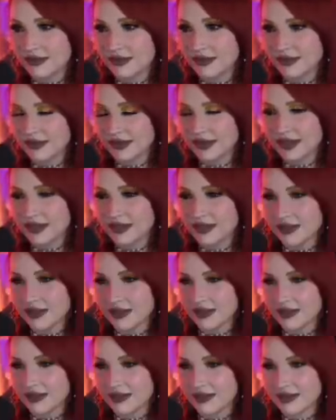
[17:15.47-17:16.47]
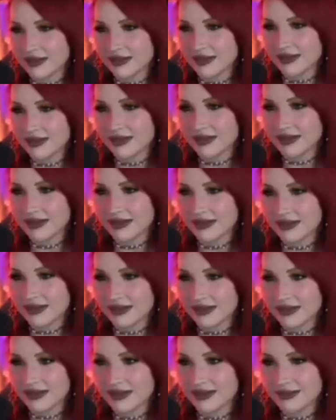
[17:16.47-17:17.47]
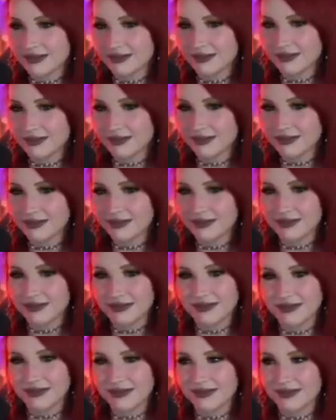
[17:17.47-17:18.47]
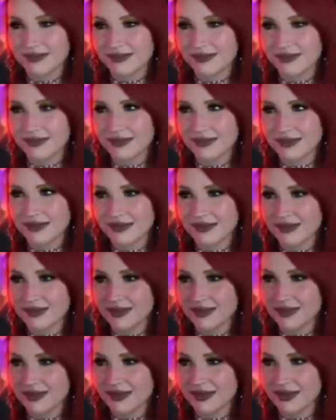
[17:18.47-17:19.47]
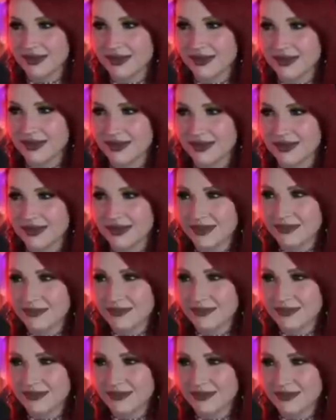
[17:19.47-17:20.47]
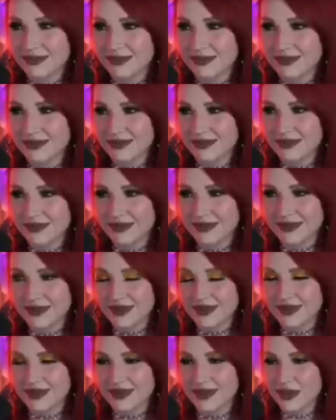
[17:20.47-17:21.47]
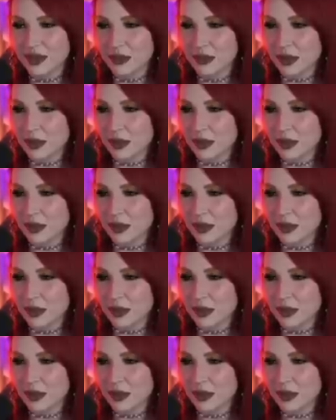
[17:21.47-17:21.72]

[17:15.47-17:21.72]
The person shown says nothing.